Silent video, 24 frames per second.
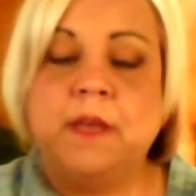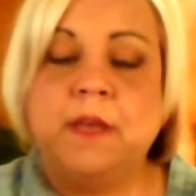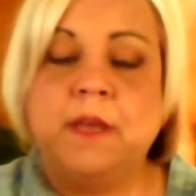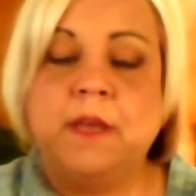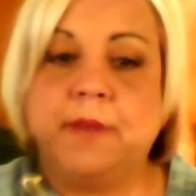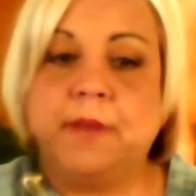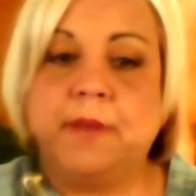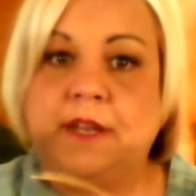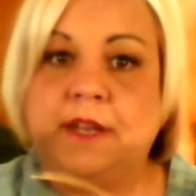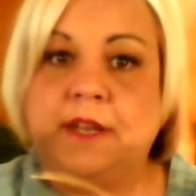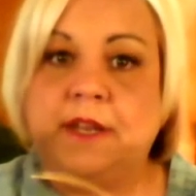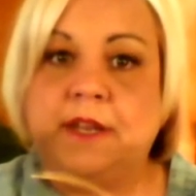
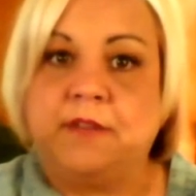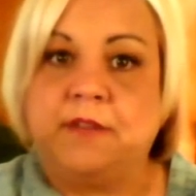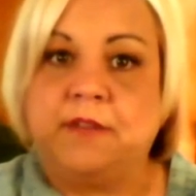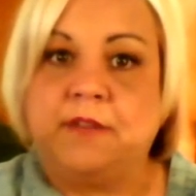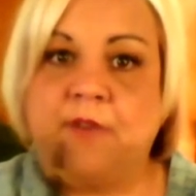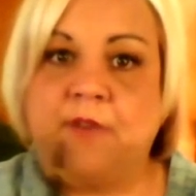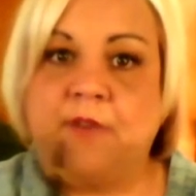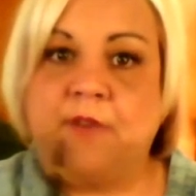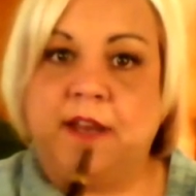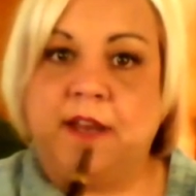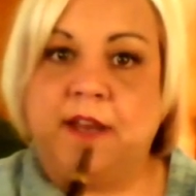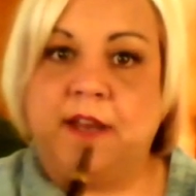but I didn't
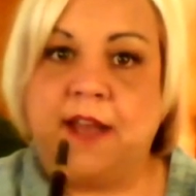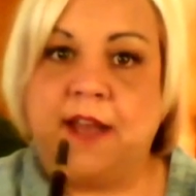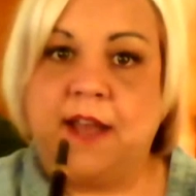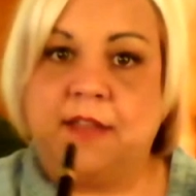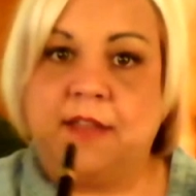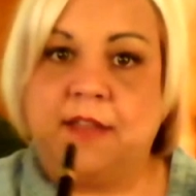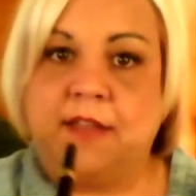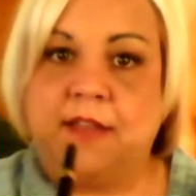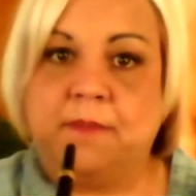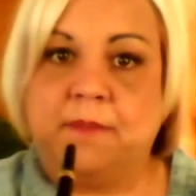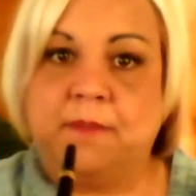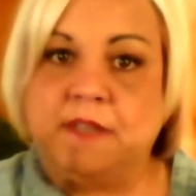find it
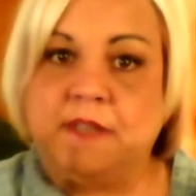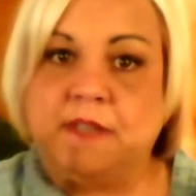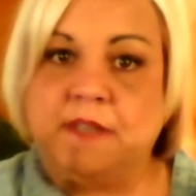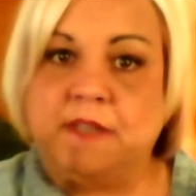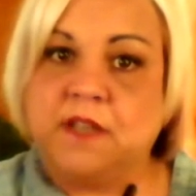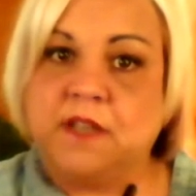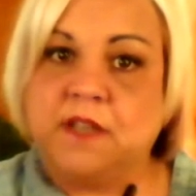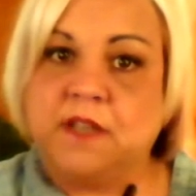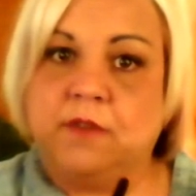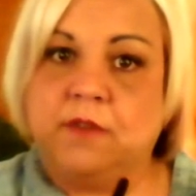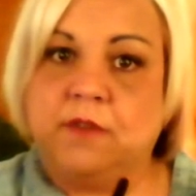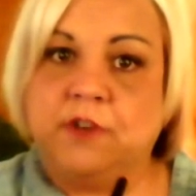had the best
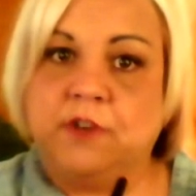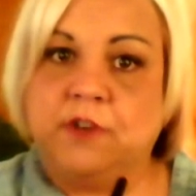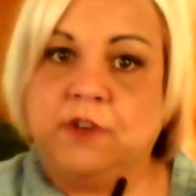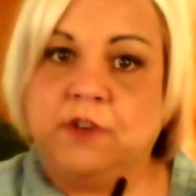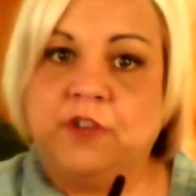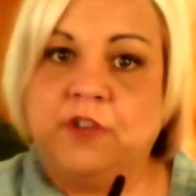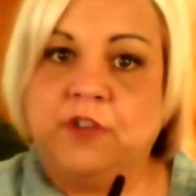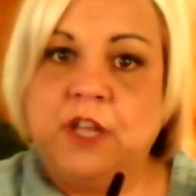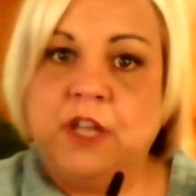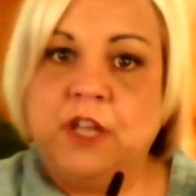coverage